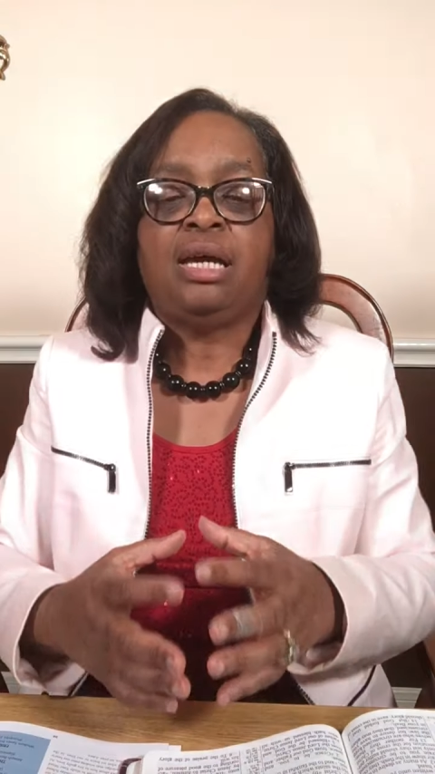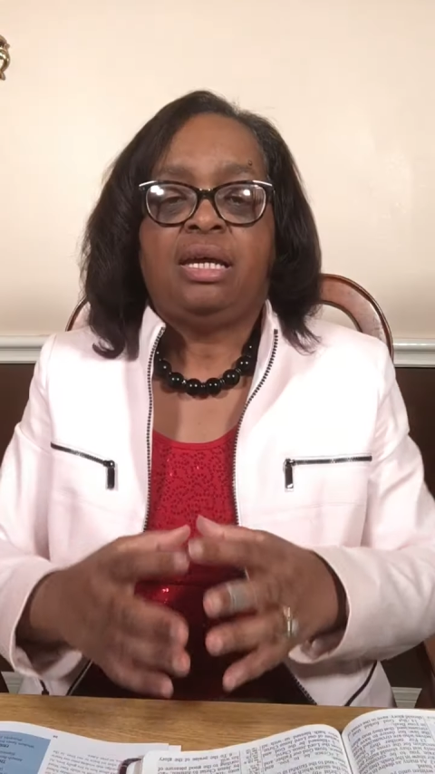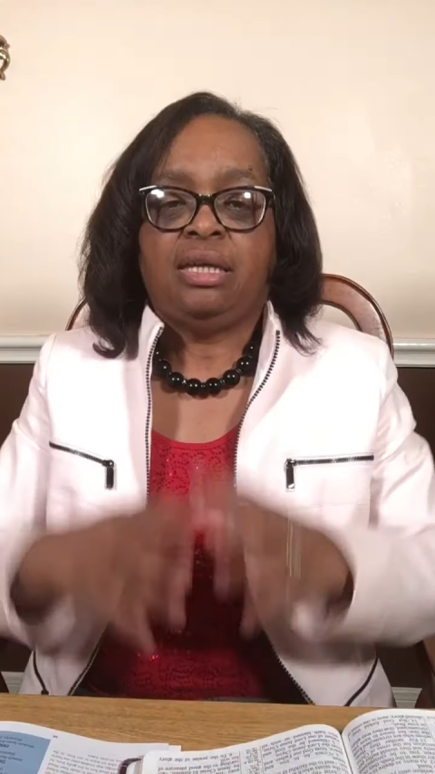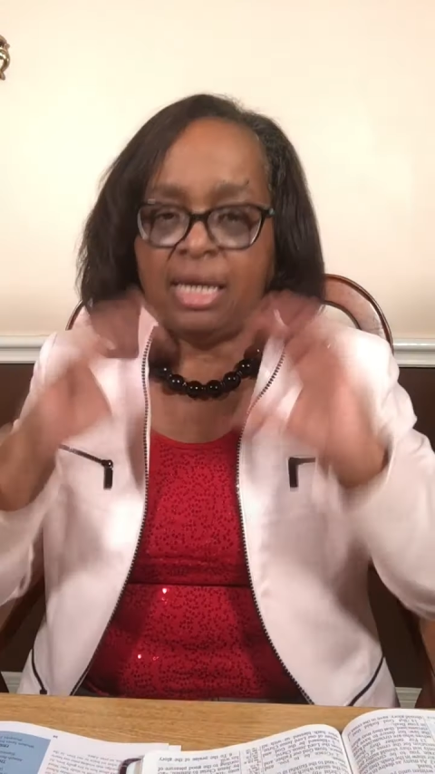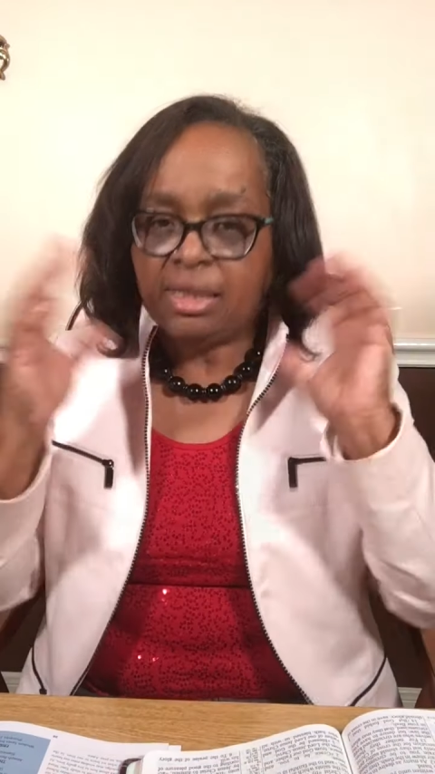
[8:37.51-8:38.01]

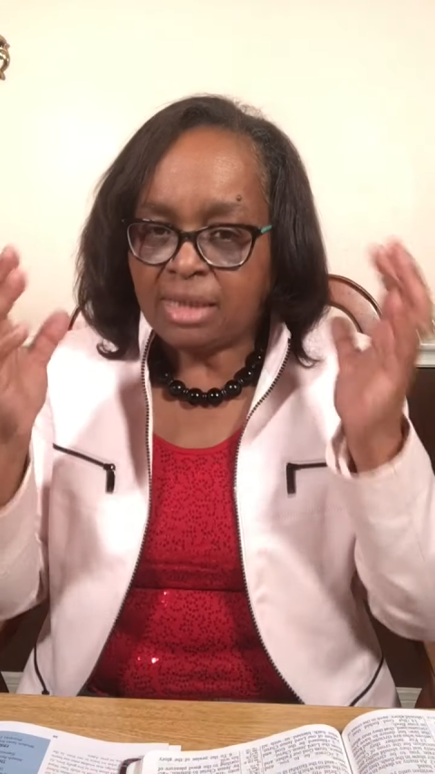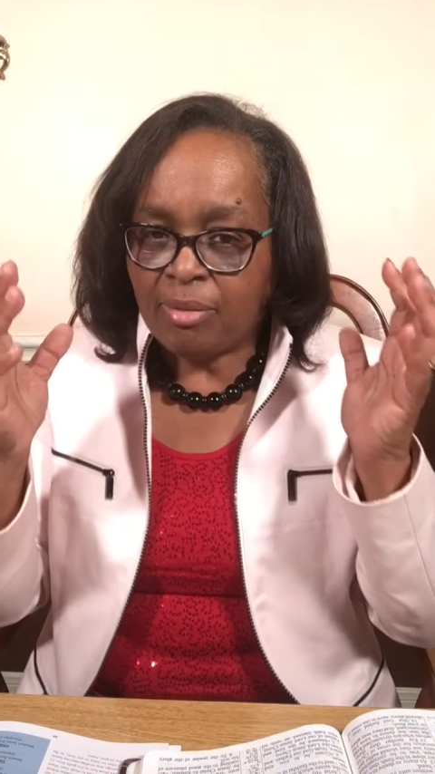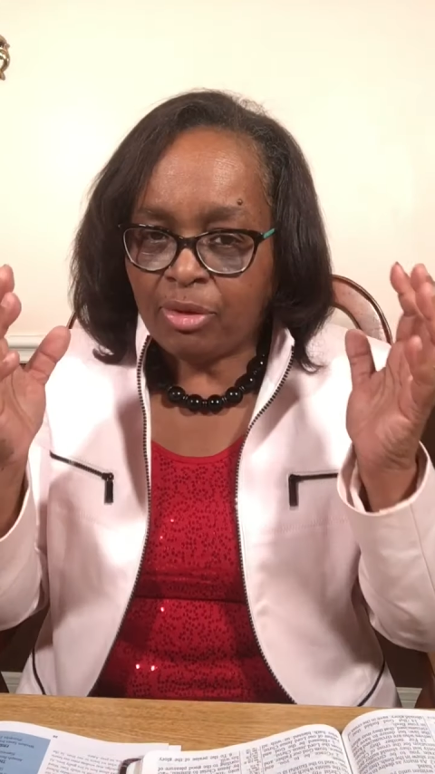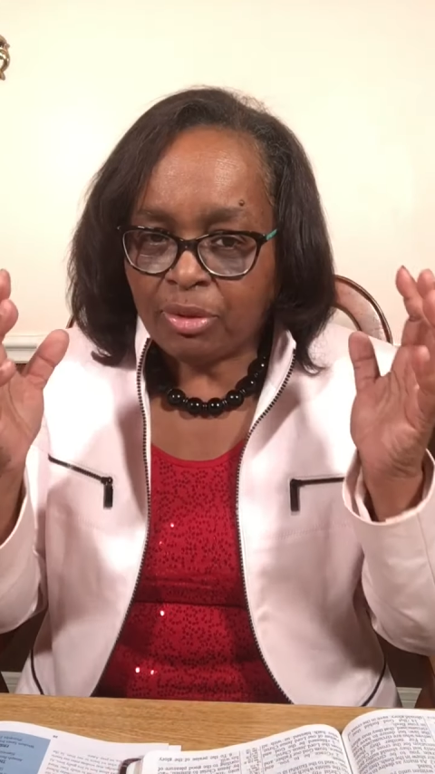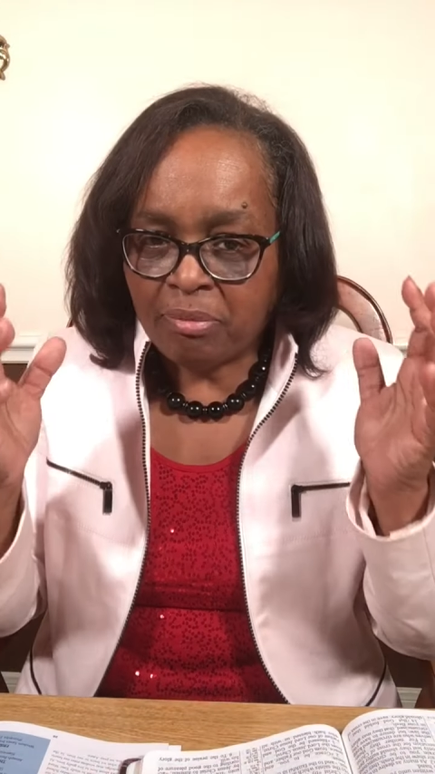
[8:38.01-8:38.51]
Yes, I'm
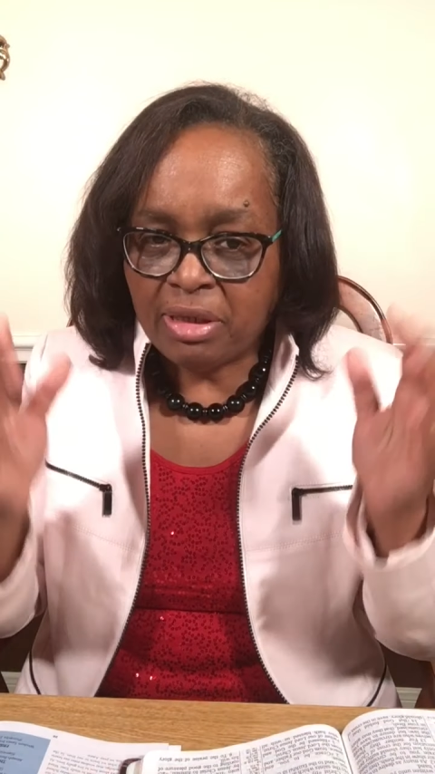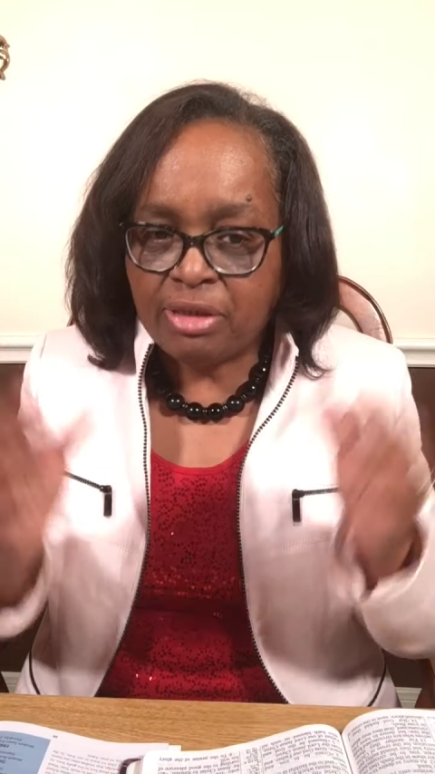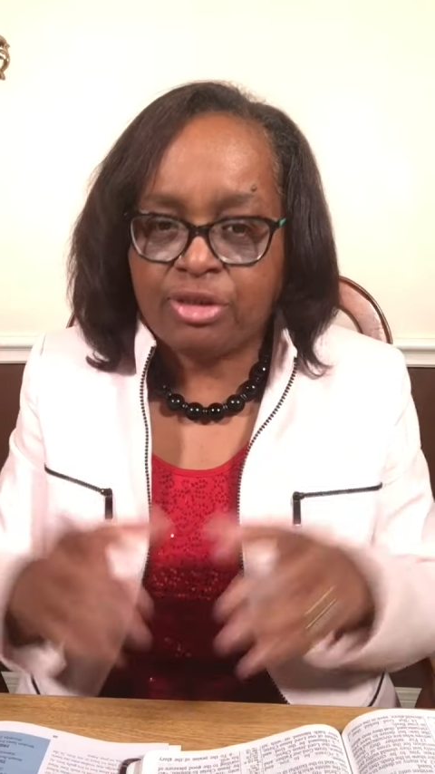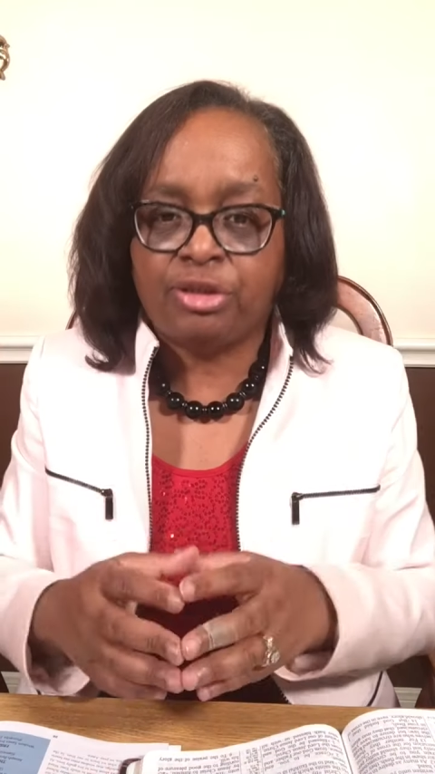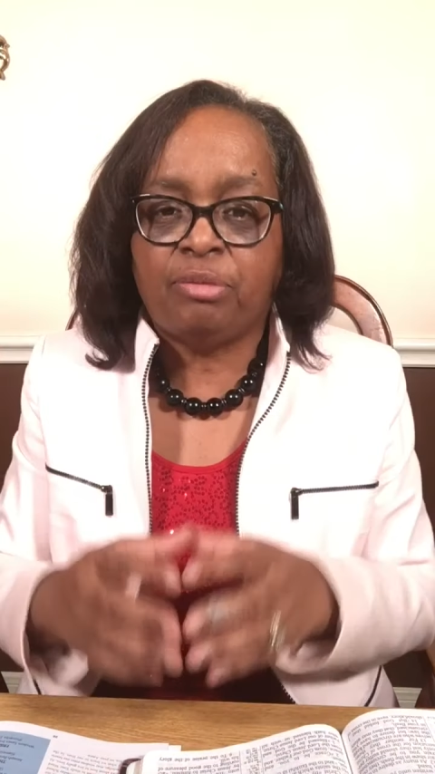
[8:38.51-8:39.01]
going to
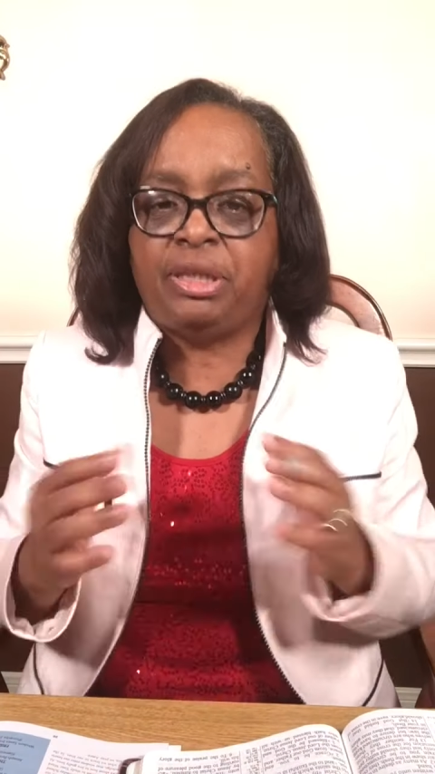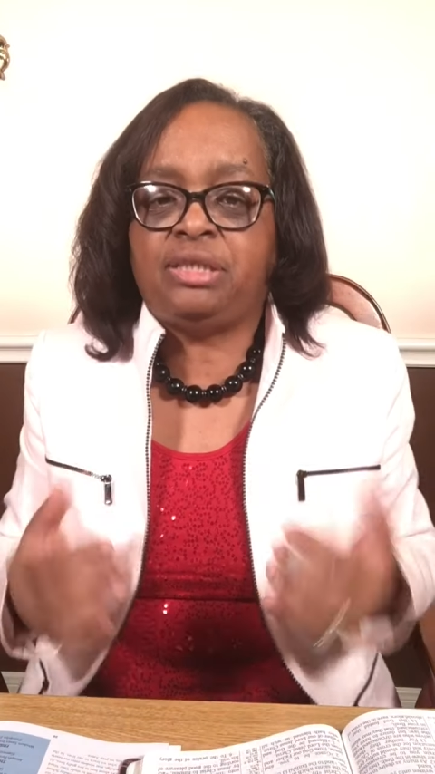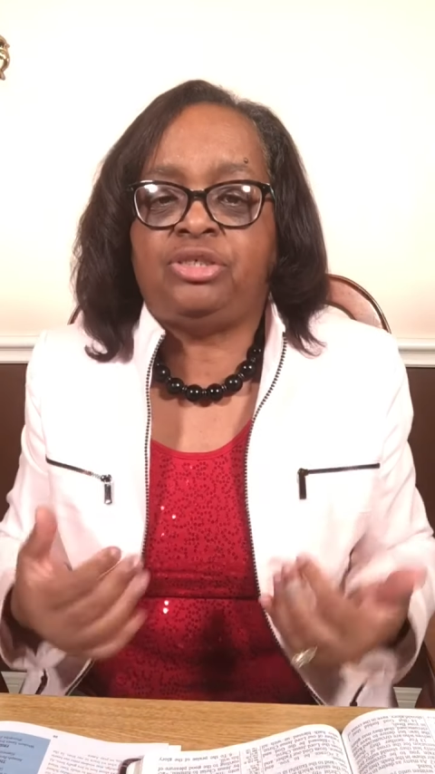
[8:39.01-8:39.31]
minister, but it's